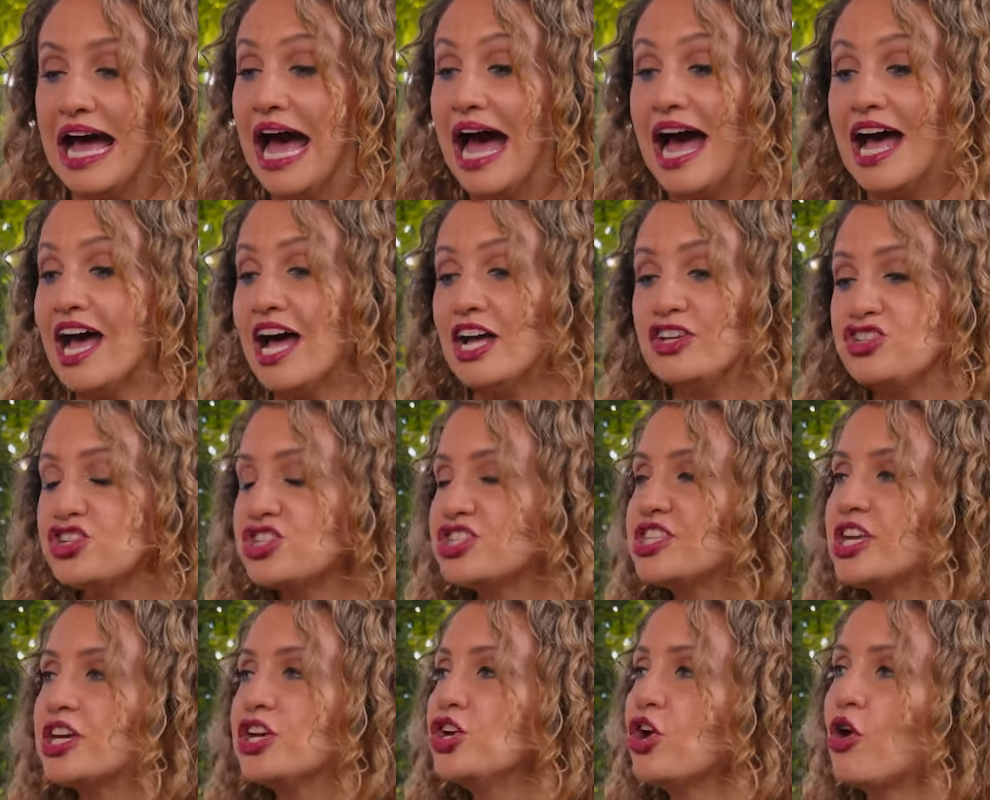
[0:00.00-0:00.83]
I, I
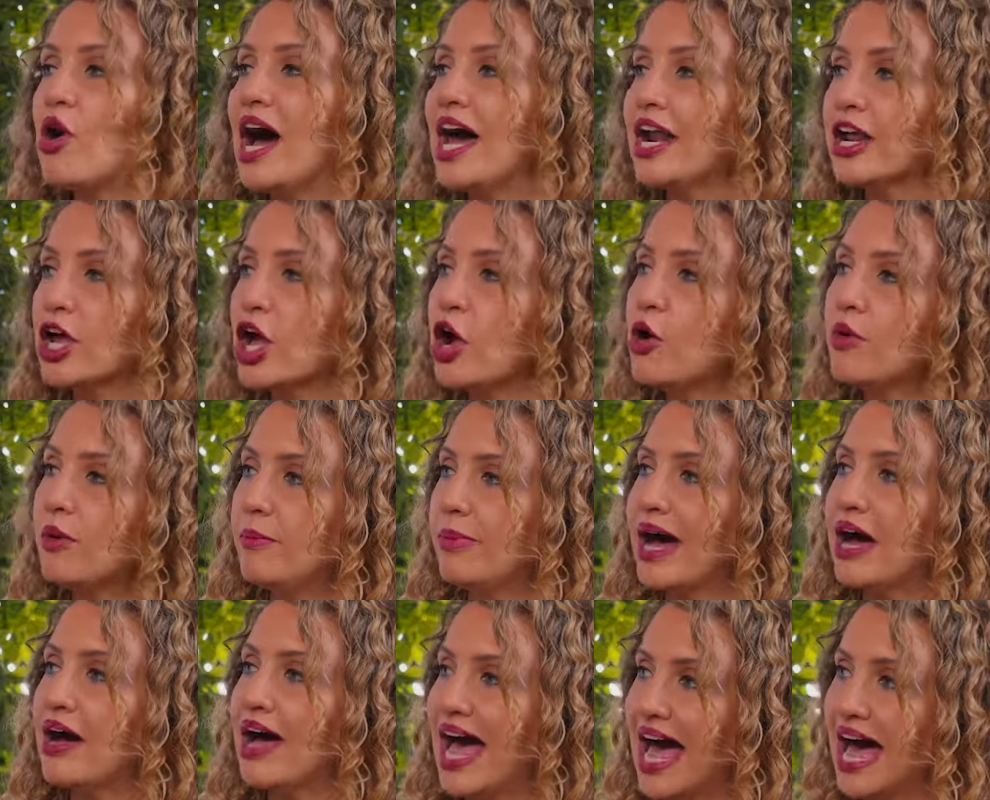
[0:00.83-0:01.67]
just didn't know how to go
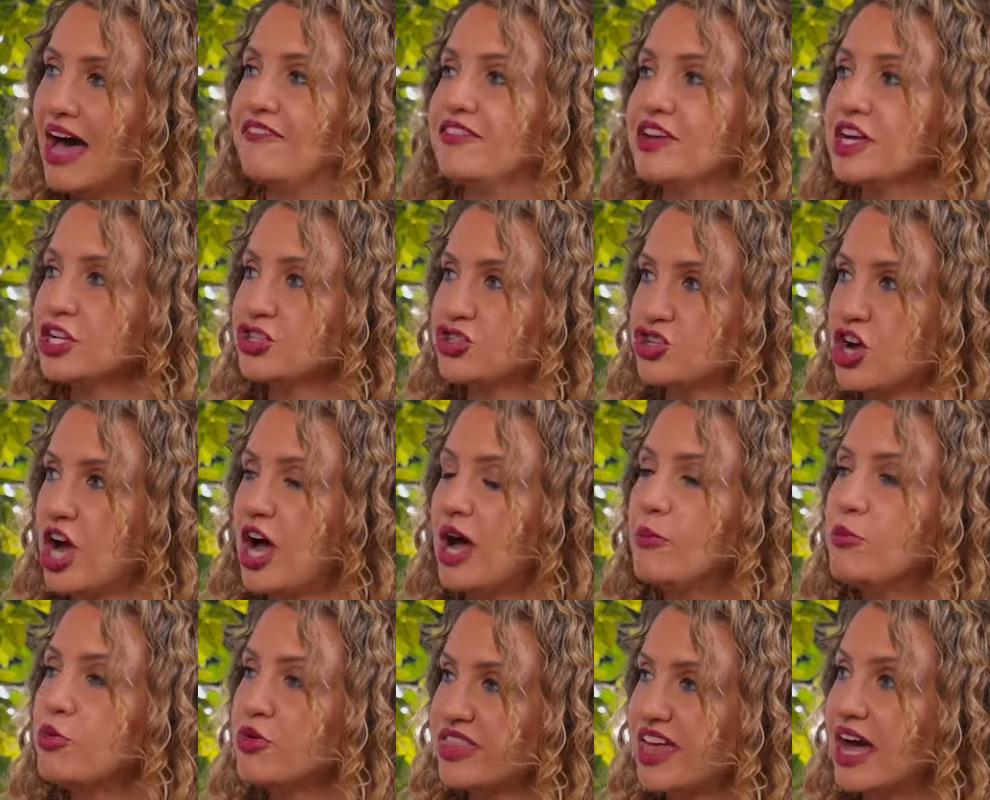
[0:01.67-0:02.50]
about having a
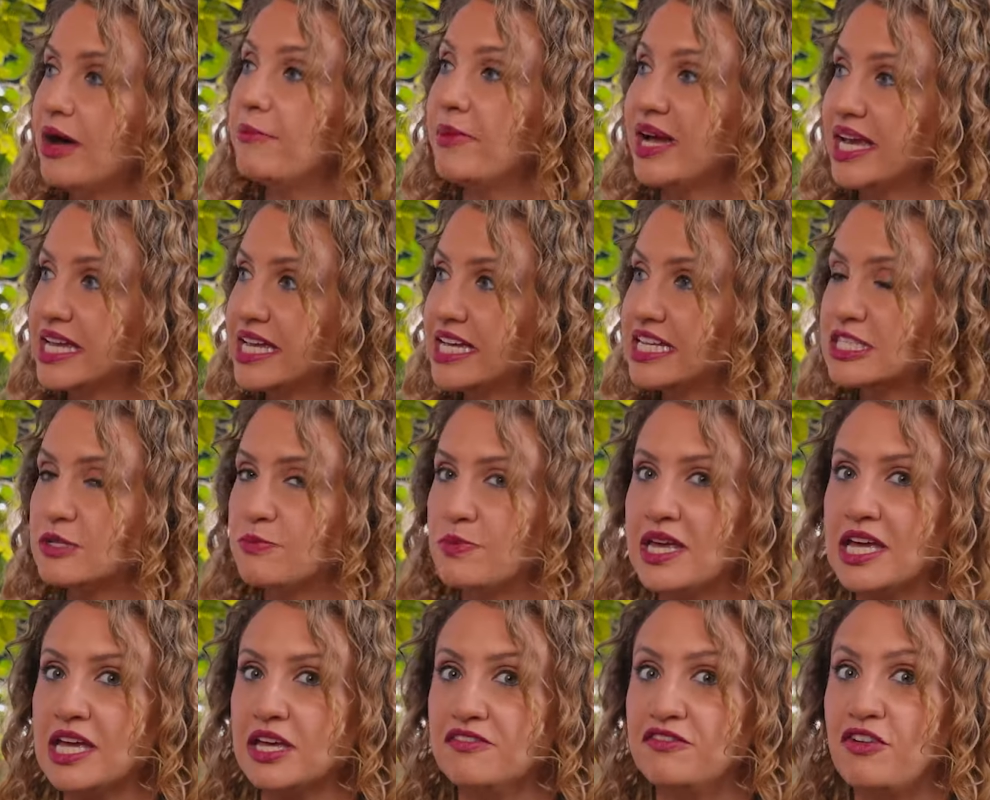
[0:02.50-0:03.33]
job without my kids
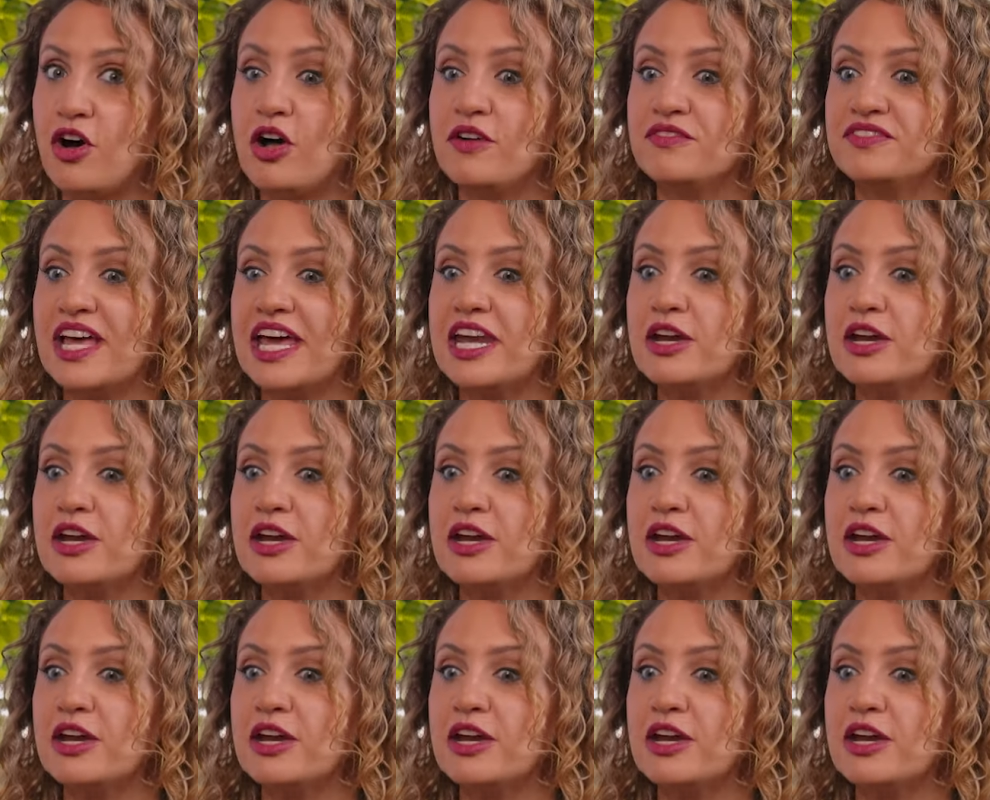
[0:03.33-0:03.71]
being involved.